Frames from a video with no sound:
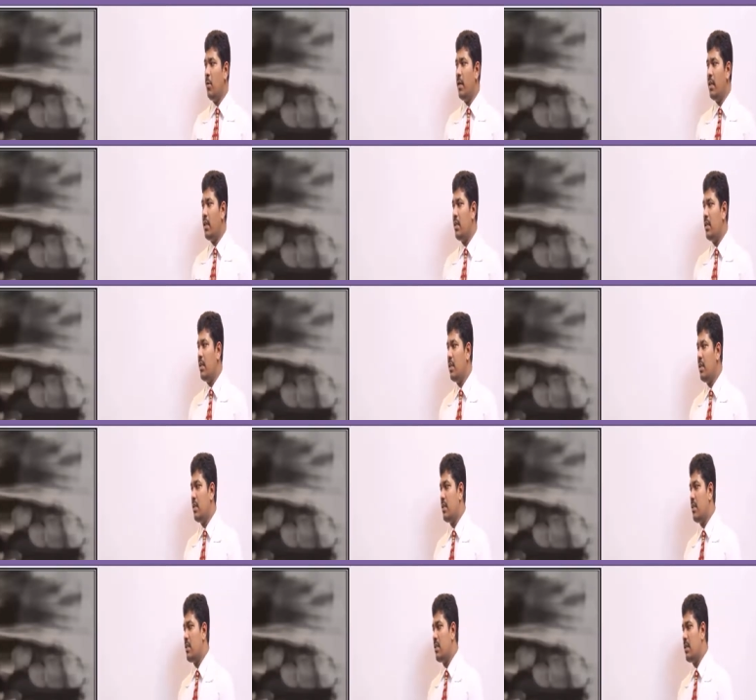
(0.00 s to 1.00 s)
over here
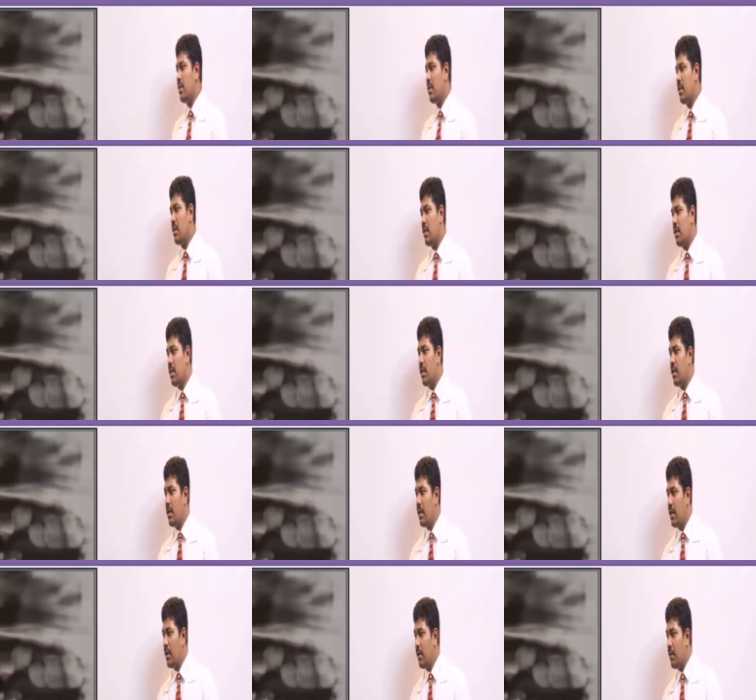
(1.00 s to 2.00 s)
this is
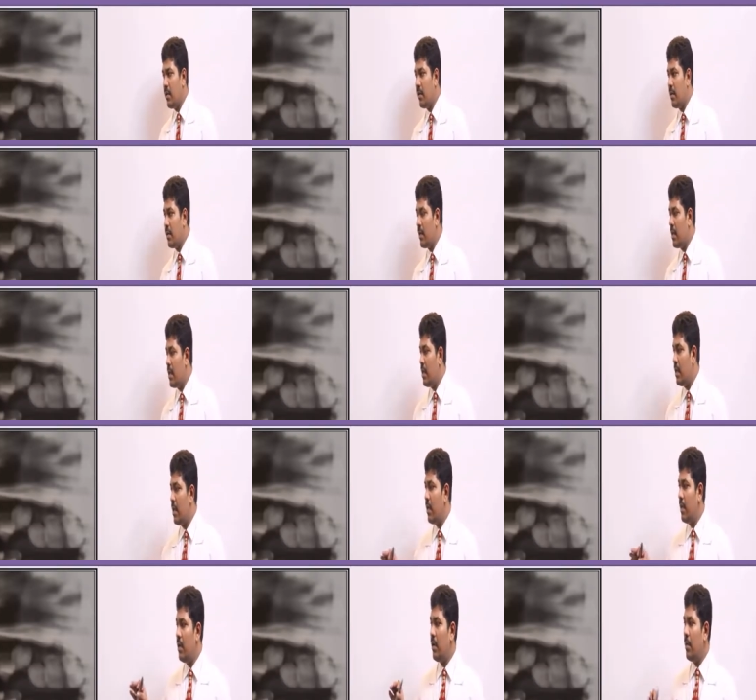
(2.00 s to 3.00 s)
a
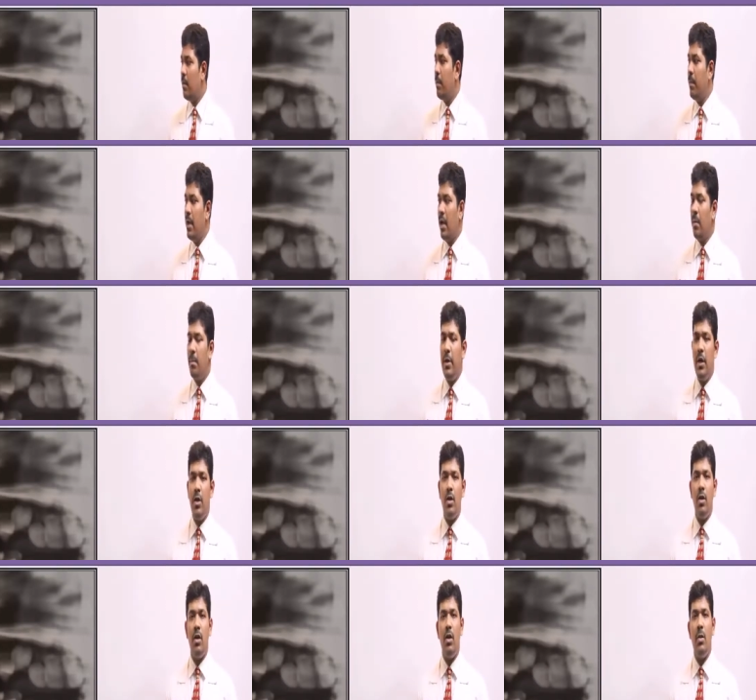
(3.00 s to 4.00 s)
uh, a uh,
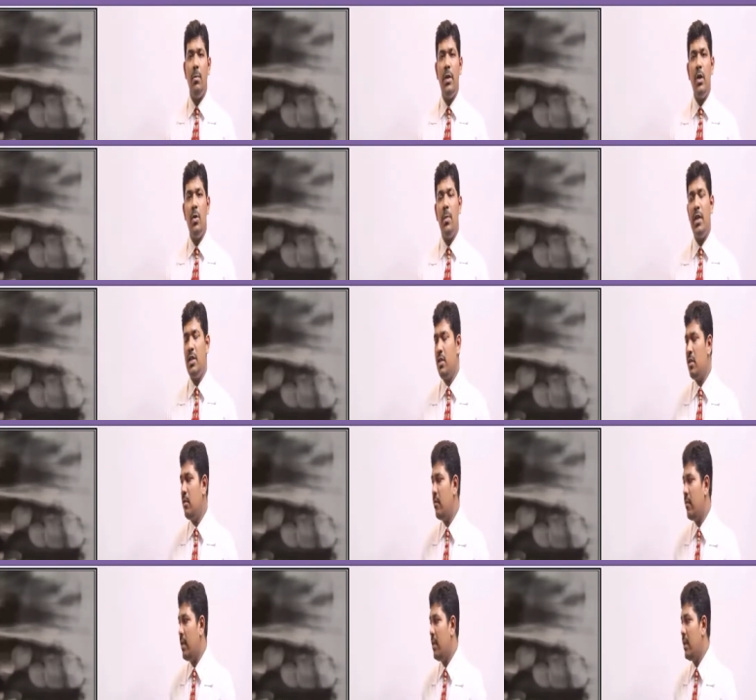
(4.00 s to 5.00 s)
pedo, a uh, pedo
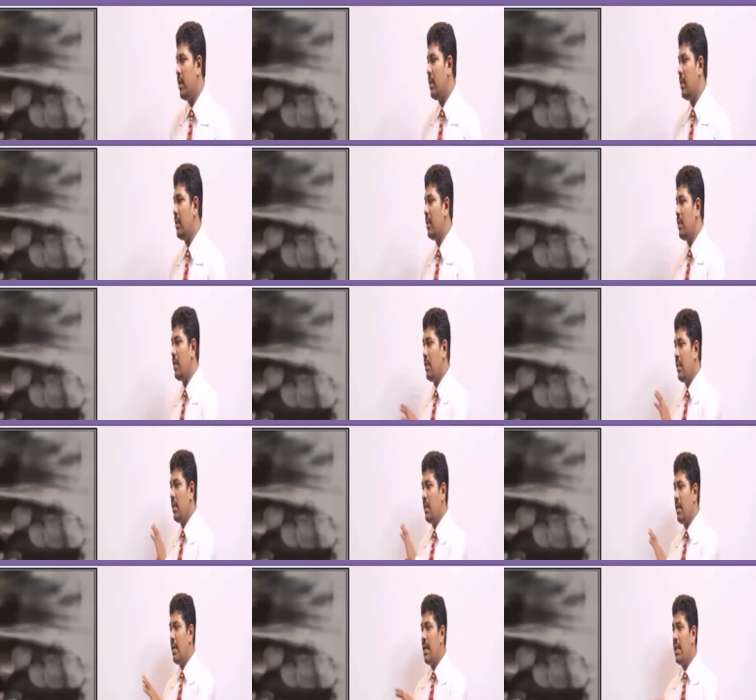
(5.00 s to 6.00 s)
patient wherein
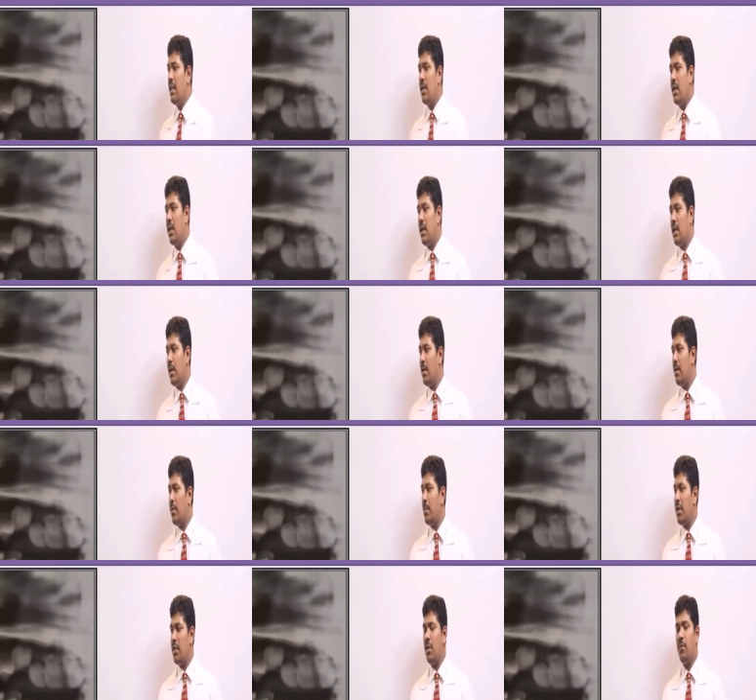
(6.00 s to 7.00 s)
the in, uh,
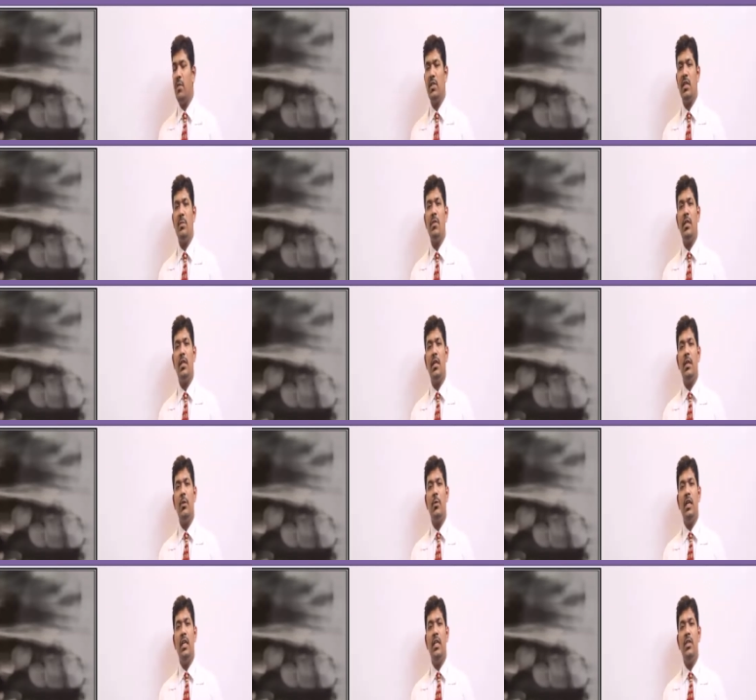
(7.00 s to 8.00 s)
patient was subjected
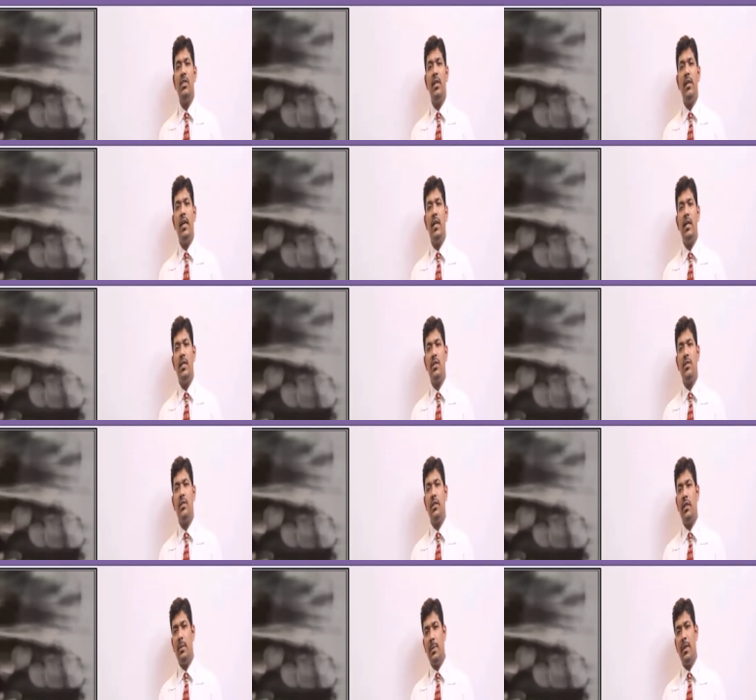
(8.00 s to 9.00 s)
to initial radiation
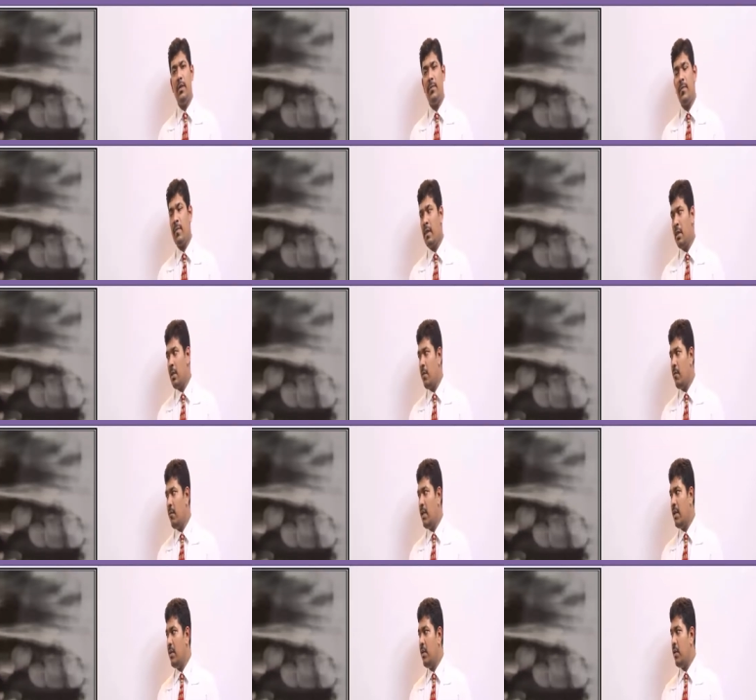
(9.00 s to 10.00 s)
therapy
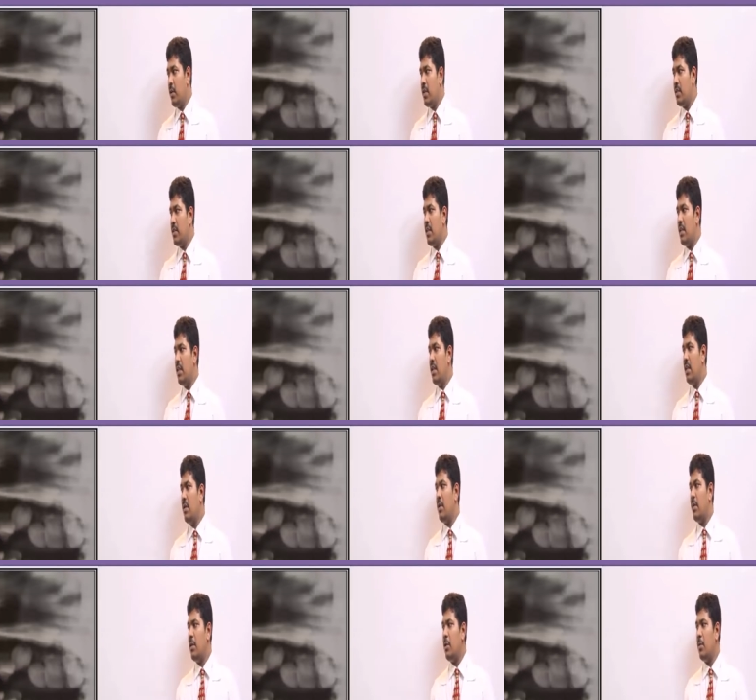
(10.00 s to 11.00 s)
wherein you can see
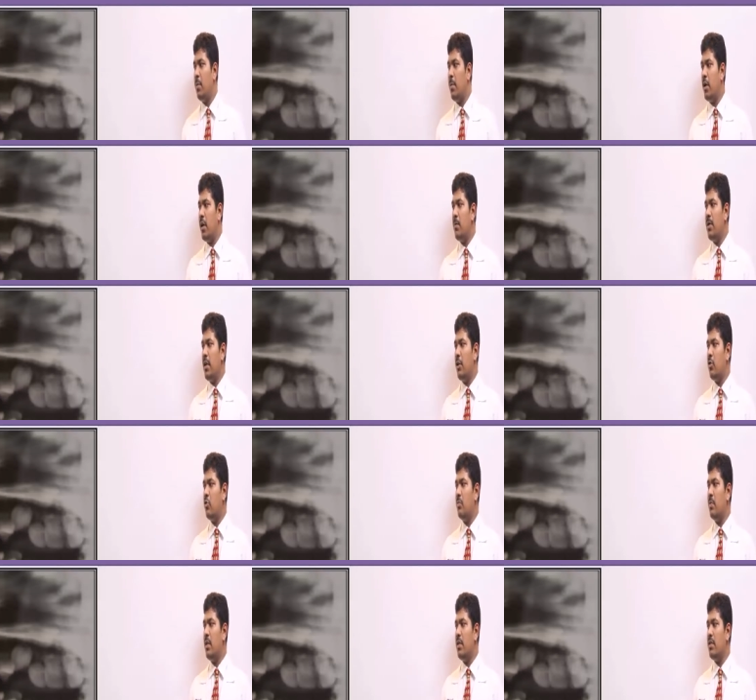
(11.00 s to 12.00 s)
the permanent
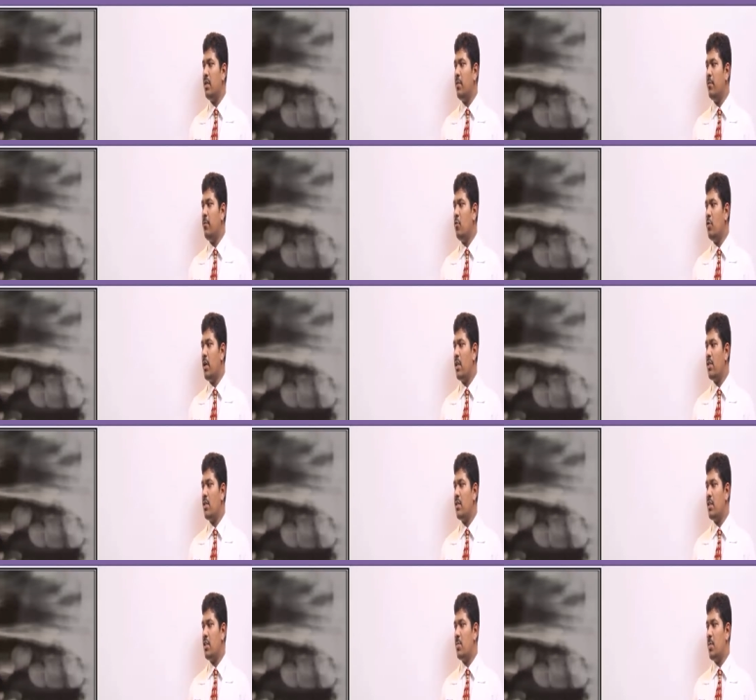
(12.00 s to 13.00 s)
tooth buds in few
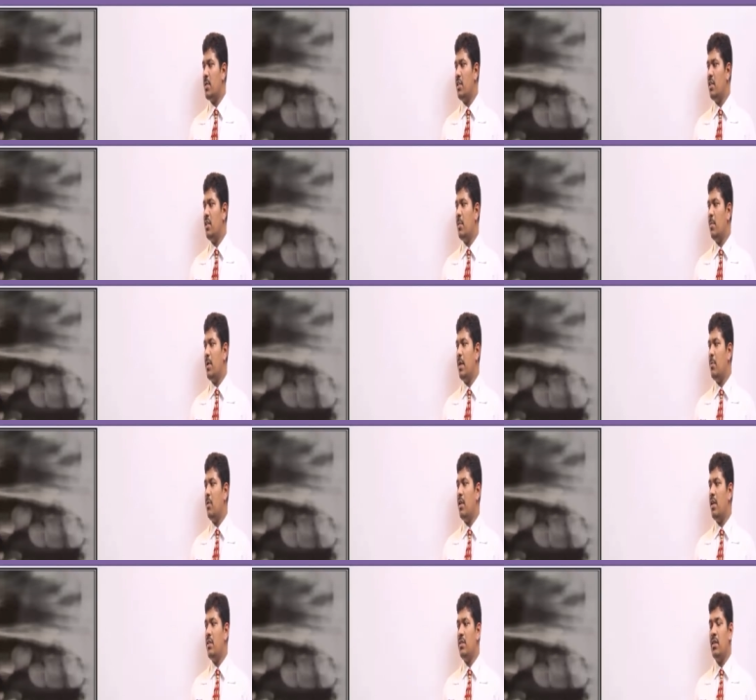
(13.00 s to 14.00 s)
cases especially in the
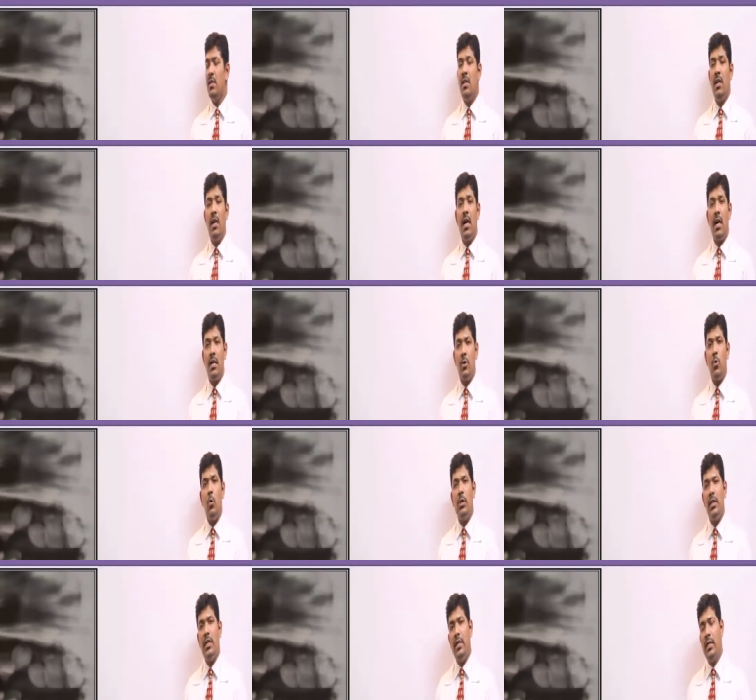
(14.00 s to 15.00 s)
premolars are
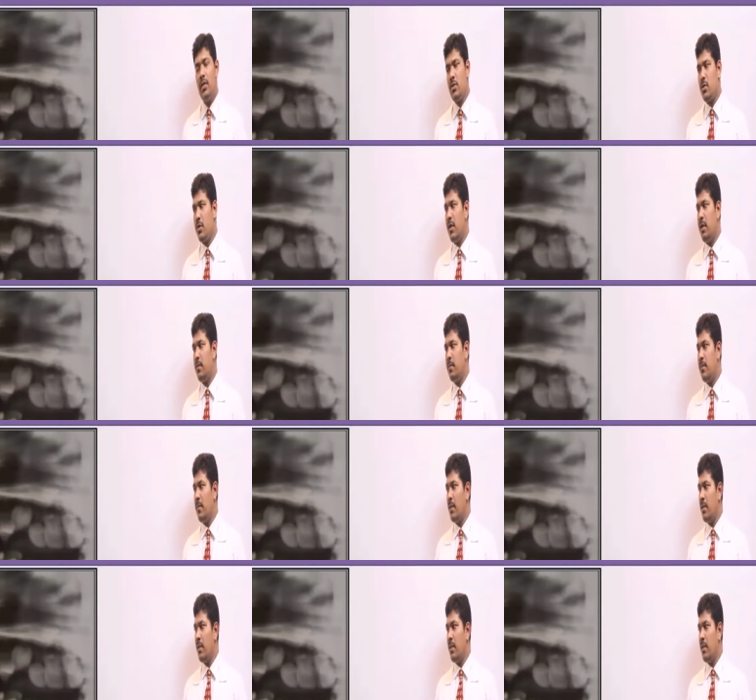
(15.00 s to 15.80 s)
totally destroyed